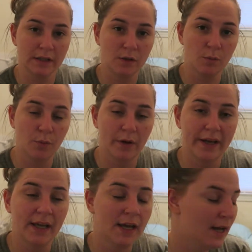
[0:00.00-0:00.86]
little
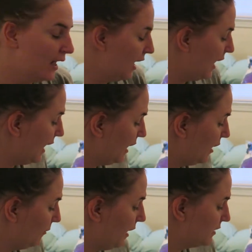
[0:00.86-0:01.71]
boy.
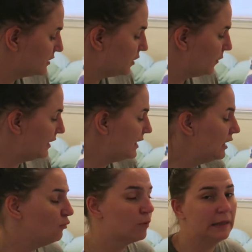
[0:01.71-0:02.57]
So
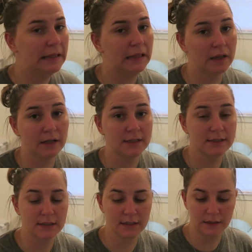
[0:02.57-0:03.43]
he really
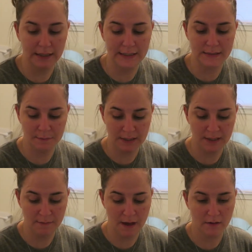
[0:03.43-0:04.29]
likes
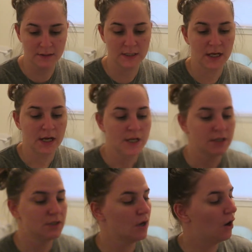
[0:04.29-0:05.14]
Mickey Mouse.
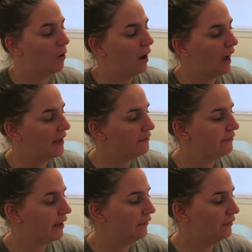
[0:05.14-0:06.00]
So I
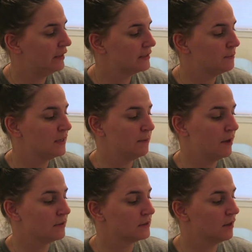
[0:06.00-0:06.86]
found this Mickey
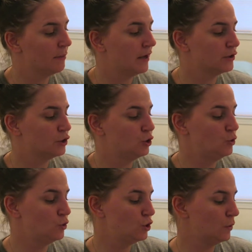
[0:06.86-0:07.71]
Mouse Clubhouse
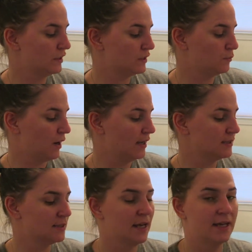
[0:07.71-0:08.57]
Choo Choo
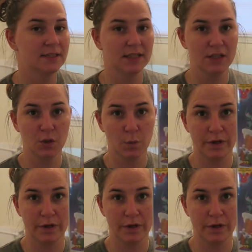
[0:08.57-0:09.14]
Express. It's like their